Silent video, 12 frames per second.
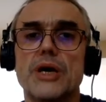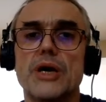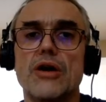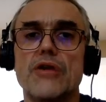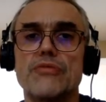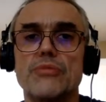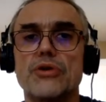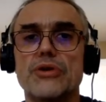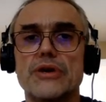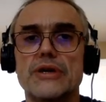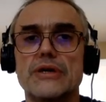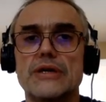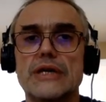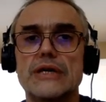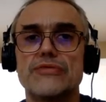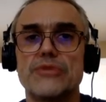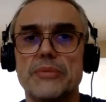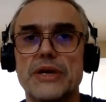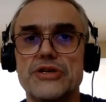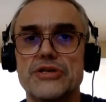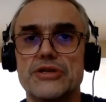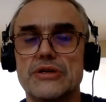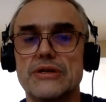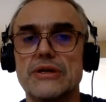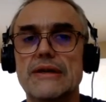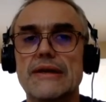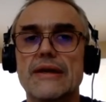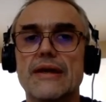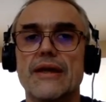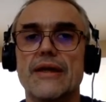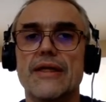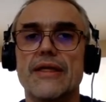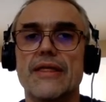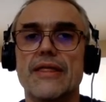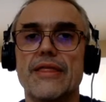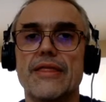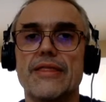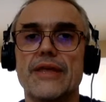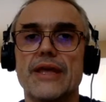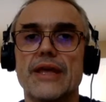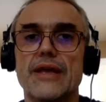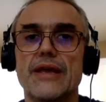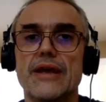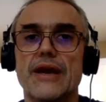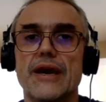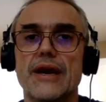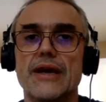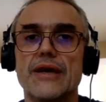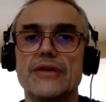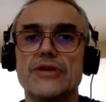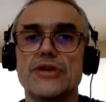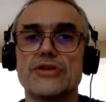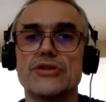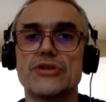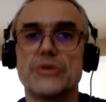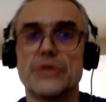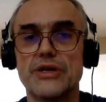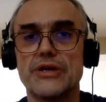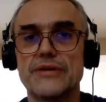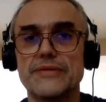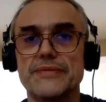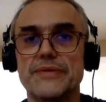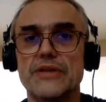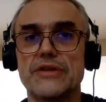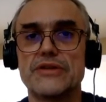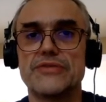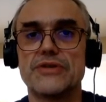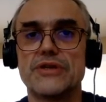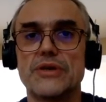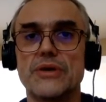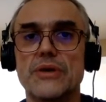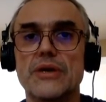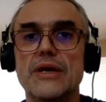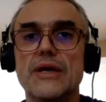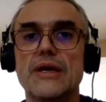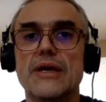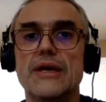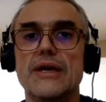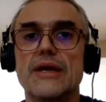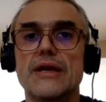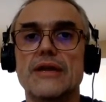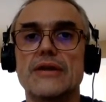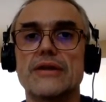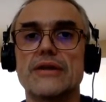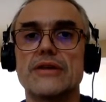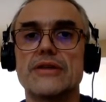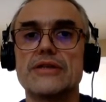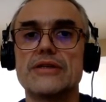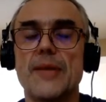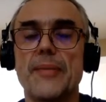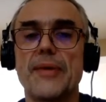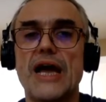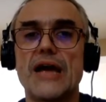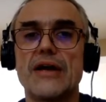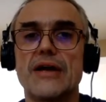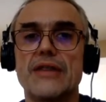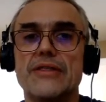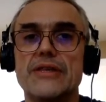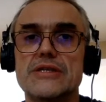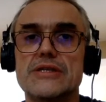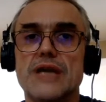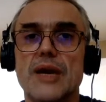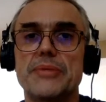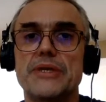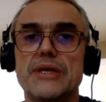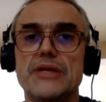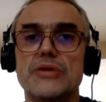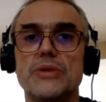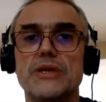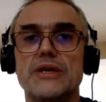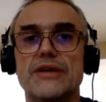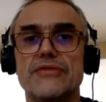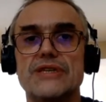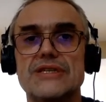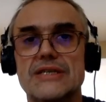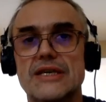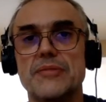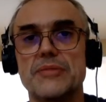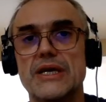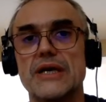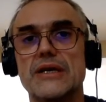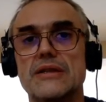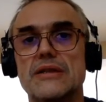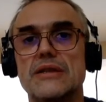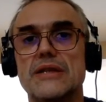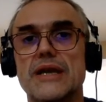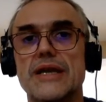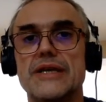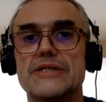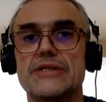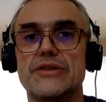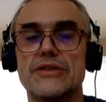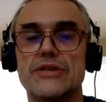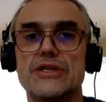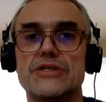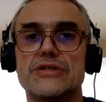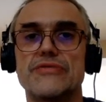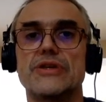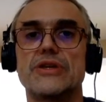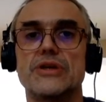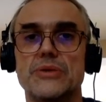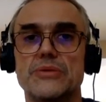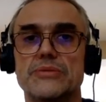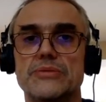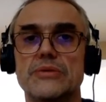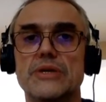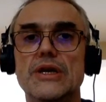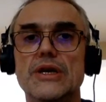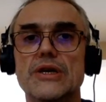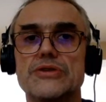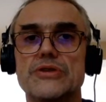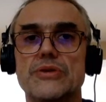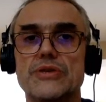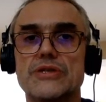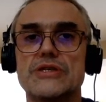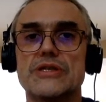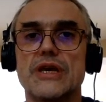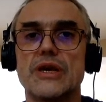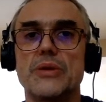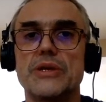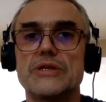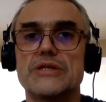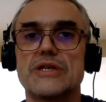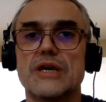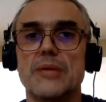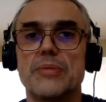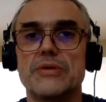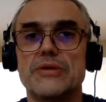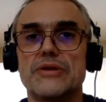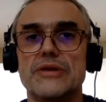of more information than I show here in this video. And this update will have the same title as this video. So this is how it is coupled.